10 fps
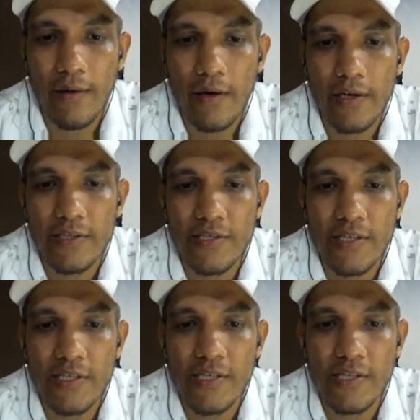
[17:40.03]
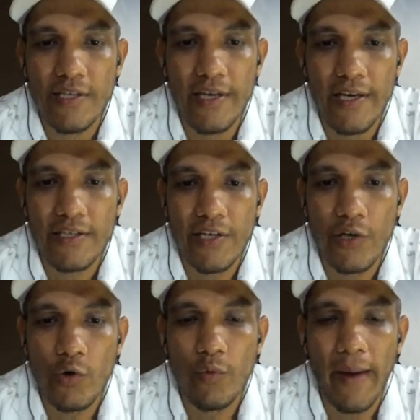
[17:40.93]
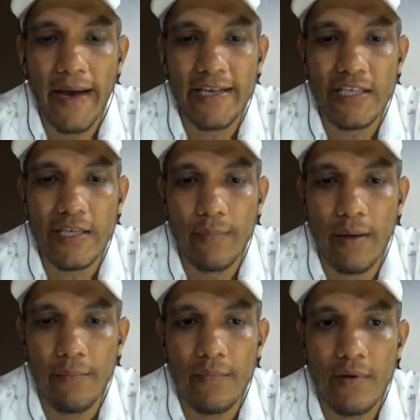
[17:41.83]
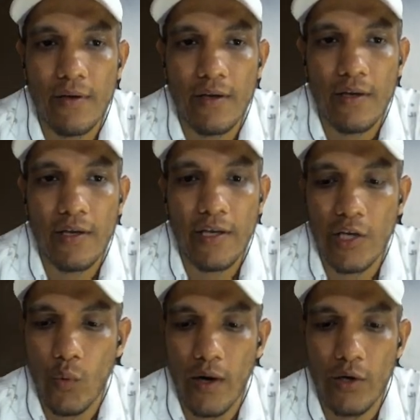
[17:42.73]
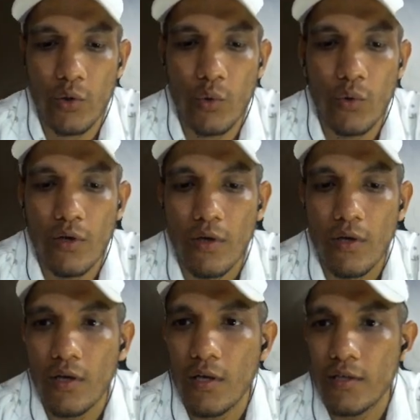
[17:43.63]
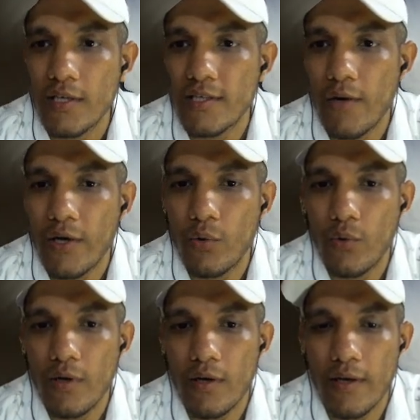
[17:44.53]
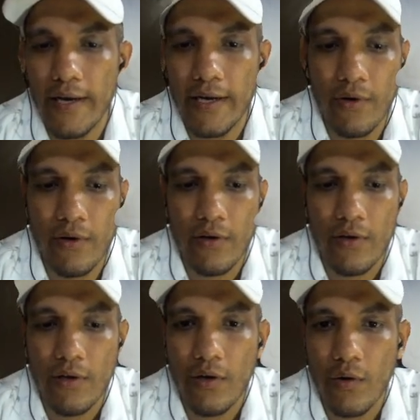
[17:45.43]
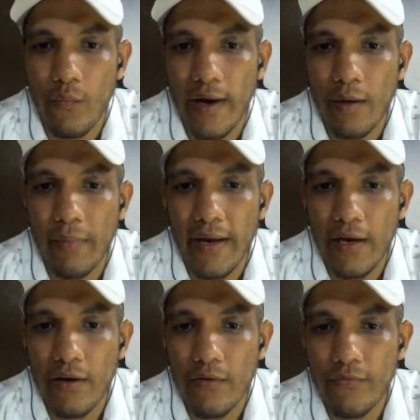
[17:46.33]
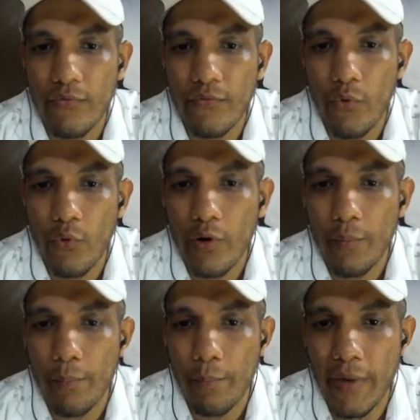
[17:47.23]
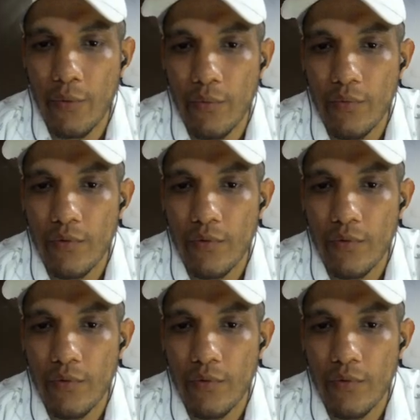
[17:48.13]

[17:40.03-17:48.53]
interesting thing is u maximum equal to, just now I told, like 1 by 4 mu